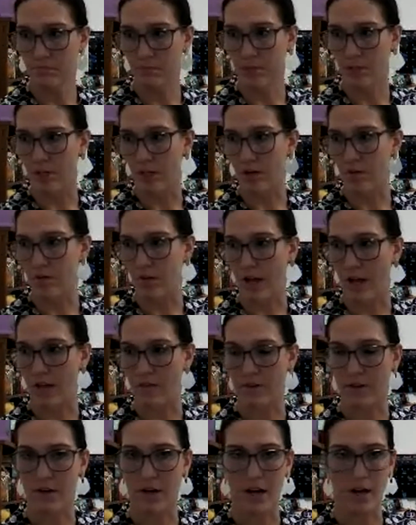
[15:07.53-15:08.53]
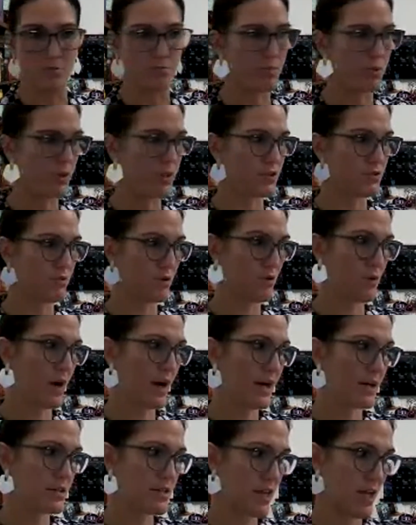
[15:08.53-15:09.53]
You know, I have here 8 points
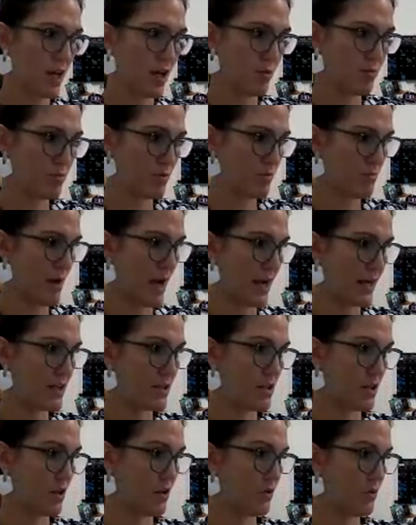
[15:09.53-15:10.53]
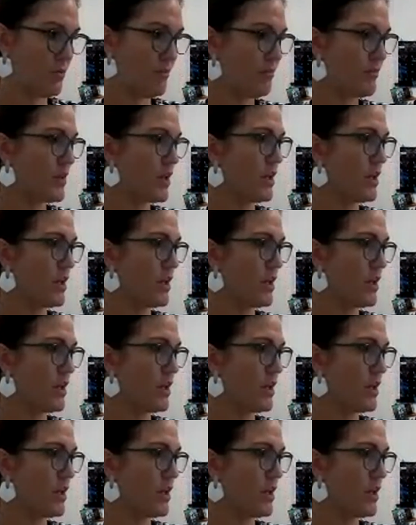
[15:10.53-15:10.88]
required to help remind you.